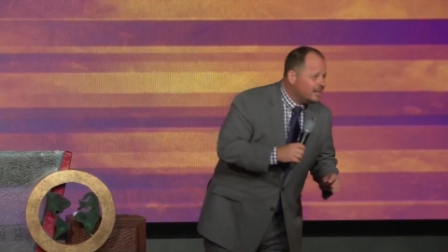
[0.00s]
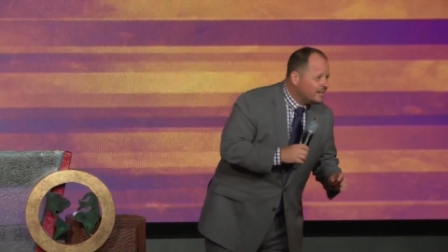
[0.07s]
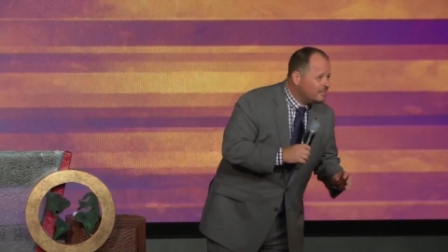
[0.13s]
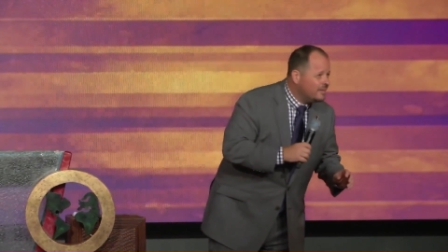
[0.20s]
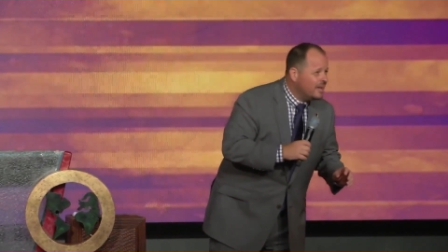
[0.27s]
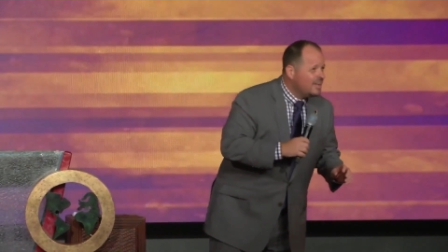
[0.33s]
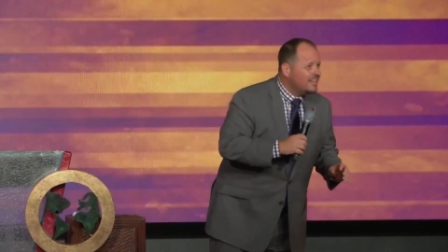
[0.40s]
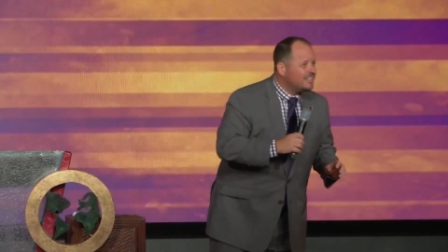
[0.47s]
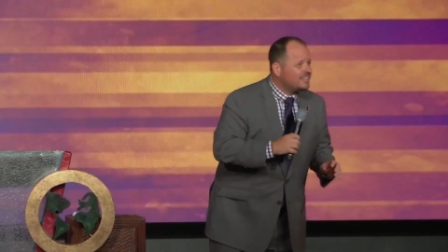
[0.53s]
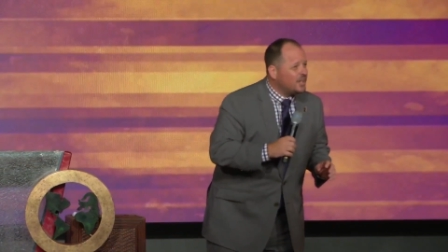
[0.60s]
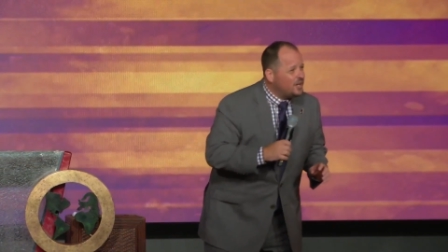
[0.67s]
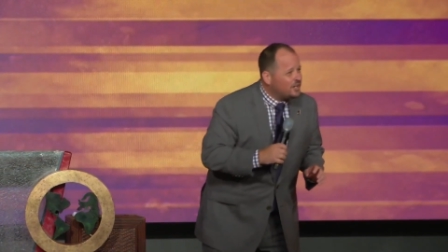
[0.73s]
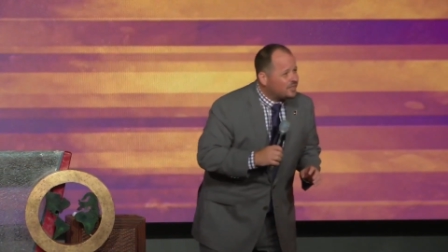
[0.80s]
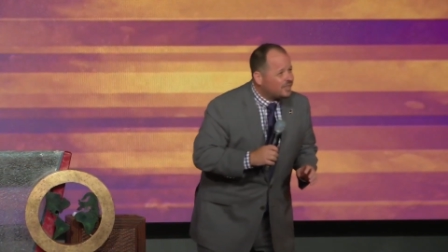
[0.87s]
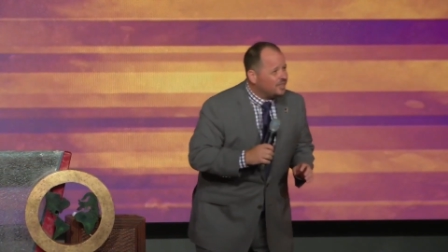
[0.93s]
am
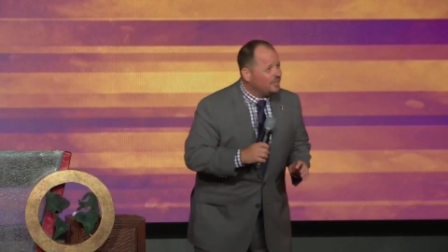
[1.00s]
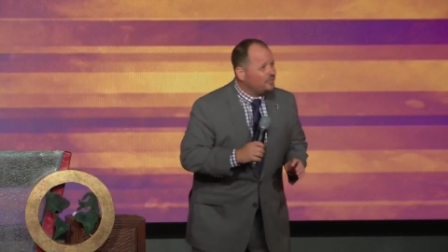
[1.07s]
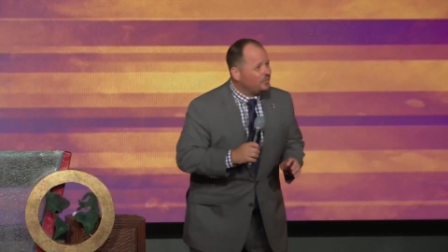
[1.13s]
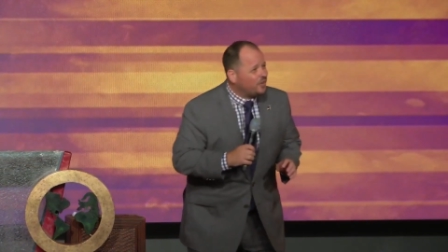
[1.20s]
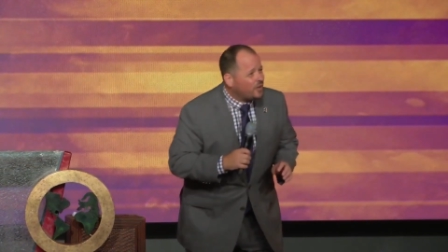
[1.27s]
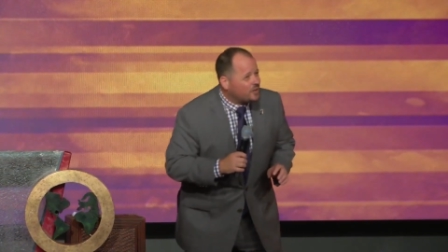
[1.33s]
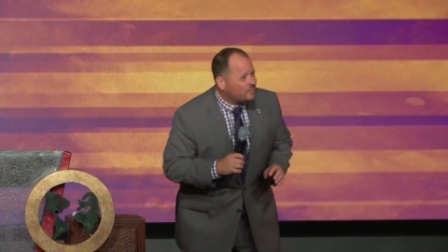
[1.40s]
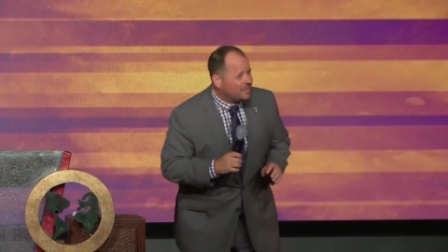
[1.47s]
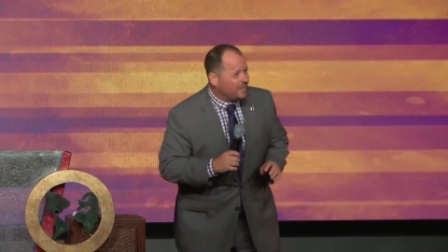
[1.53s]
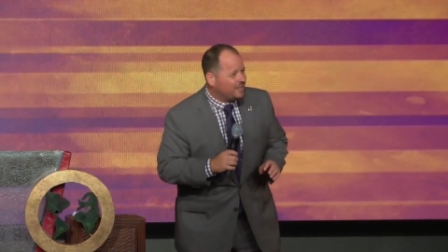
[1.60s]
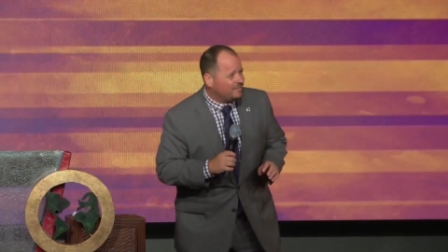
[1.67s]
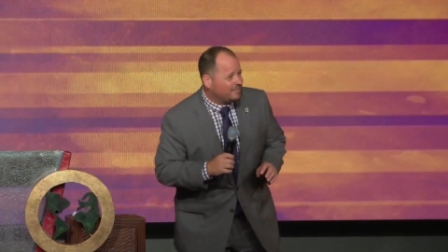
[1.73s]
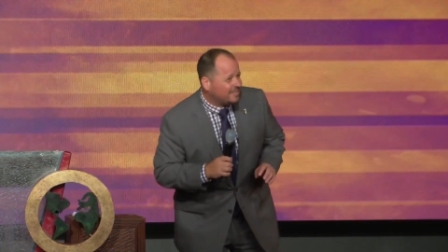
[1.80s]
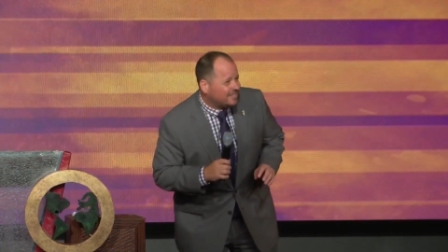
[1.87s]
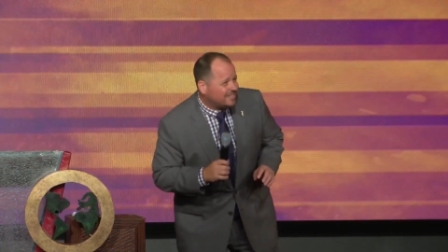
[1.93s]
searching for
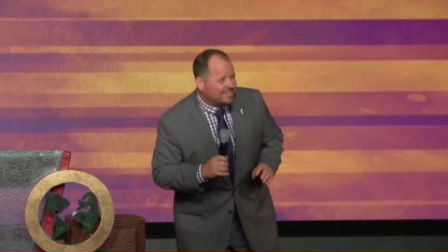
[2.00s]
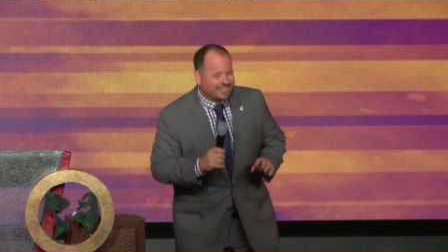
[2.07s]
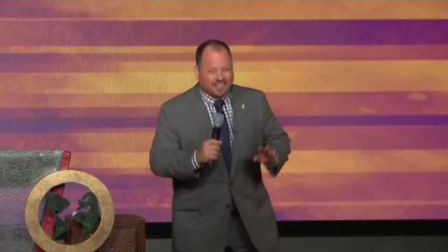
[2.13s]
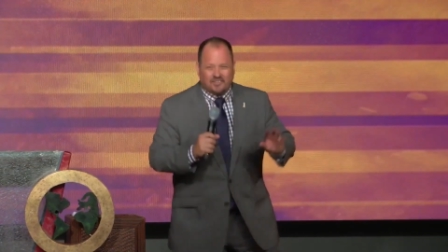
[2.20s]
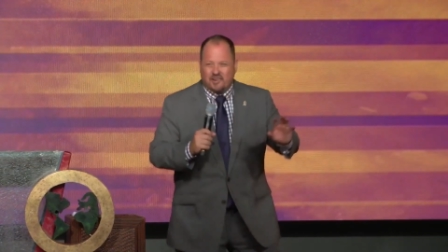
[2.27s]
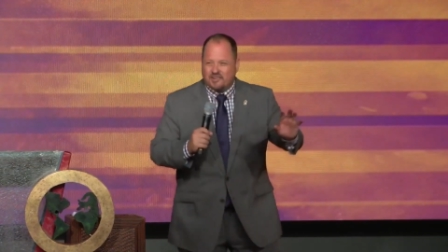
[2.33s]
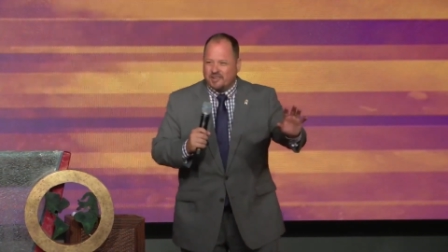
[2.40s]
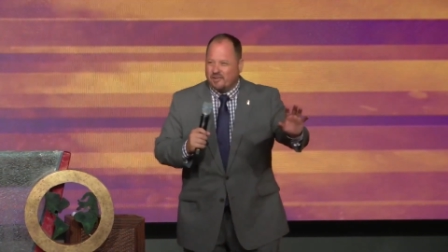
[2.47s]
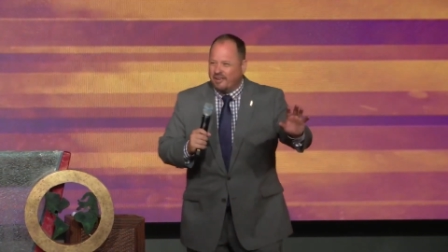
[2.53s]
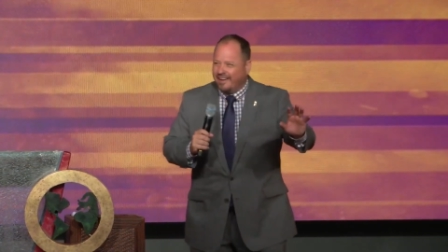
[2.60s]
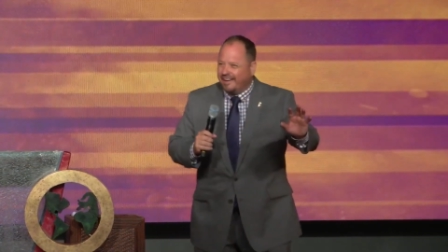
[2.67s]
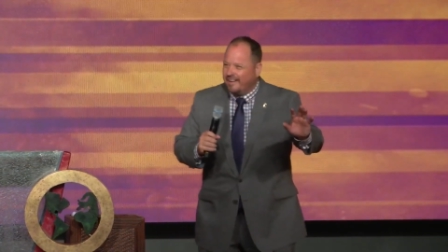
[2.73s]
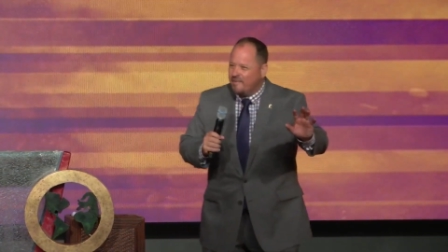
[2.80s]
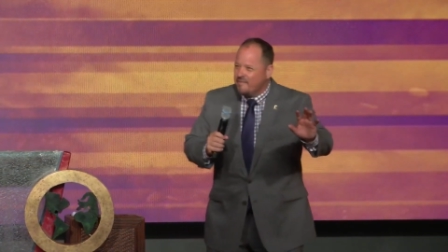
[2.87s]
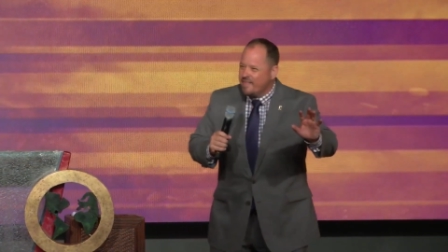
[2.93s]
my mama. Come on,
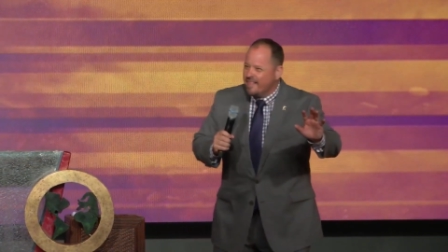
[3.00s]
somebody.